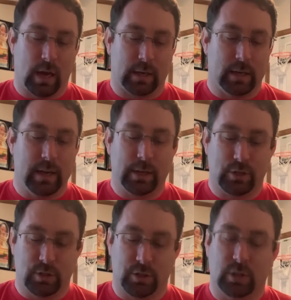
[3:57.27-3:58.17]

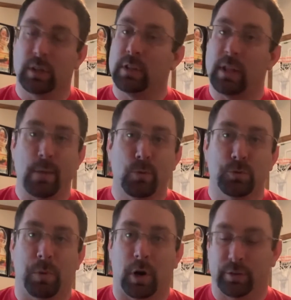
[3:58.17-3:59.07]
connections are good, label's
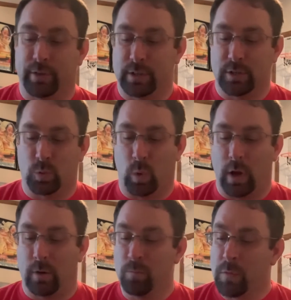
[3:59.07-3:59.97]
perfect as
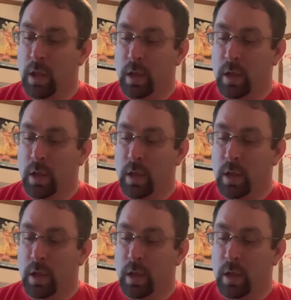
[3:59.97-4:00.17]
well.